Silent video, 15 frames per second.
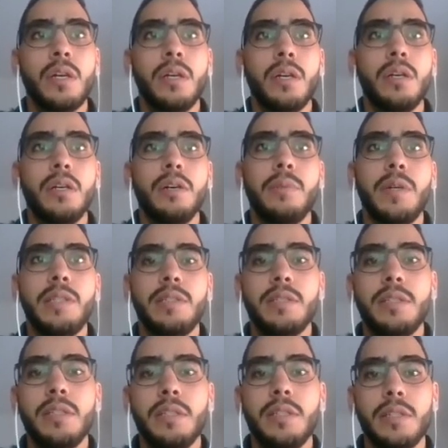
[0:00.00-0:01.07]
My
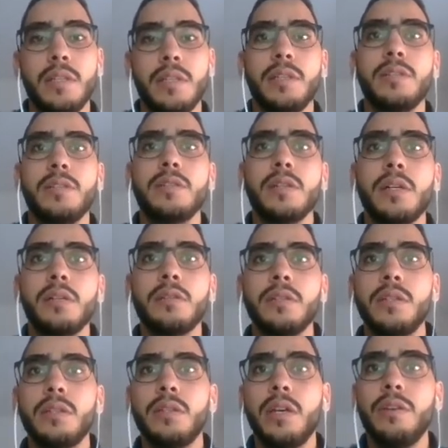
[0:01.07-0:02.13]
thesis is entitled
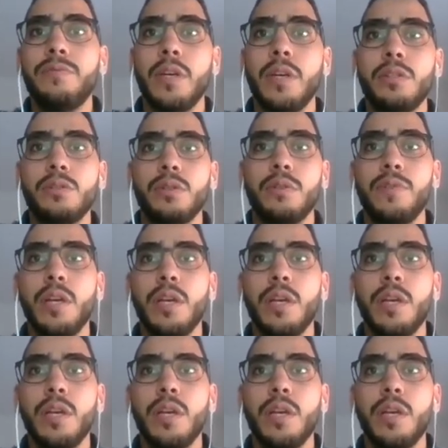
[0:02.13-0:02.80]
The Effects of the